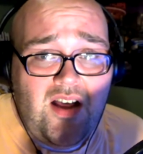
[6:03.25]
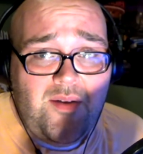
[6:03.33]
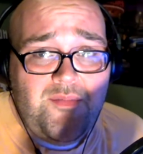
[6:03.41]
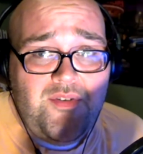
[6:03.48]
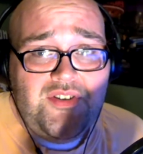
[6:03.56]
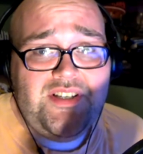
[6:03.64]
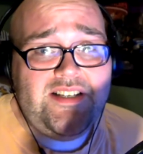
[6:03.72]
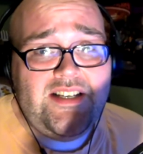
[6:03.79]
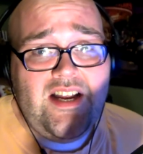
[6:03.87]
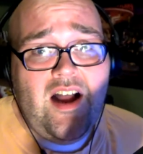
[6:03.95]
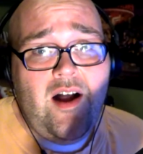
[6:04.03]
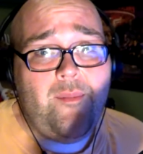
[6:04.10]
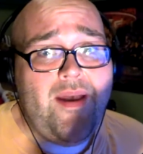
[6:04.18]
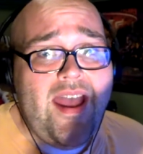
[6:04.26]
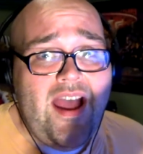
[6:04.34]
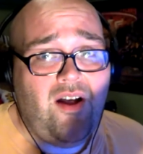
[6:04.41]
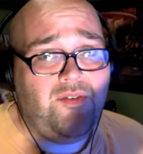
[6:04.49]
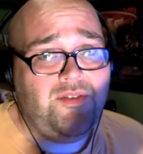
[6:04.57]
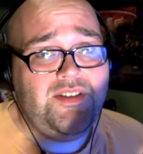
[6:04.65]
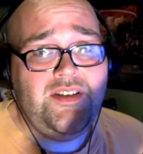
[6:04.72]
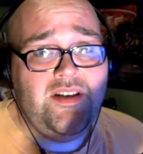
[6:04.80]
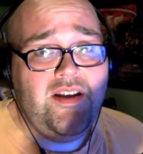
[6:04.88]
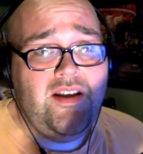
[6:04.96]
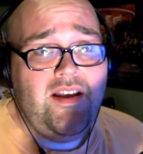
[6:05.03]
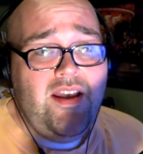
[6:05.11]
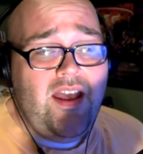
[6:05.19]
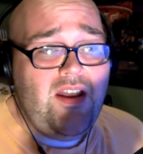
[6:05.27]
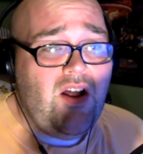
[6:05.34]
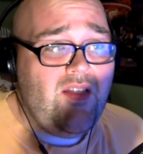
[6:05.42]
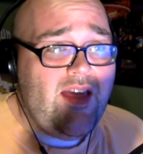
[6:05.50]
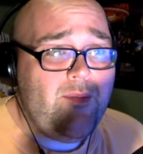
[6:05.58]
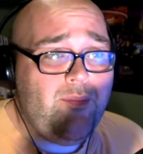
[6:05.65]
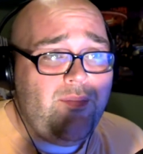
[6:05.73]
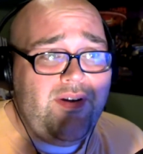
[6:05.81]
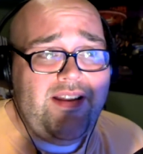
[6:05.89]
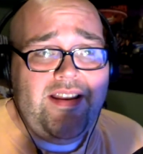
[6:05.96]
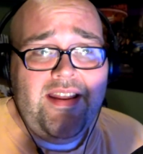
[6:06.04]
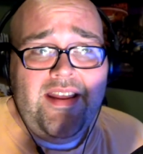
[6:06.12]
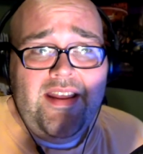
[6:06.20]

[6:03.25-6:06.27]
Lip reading: music to come out and all that, but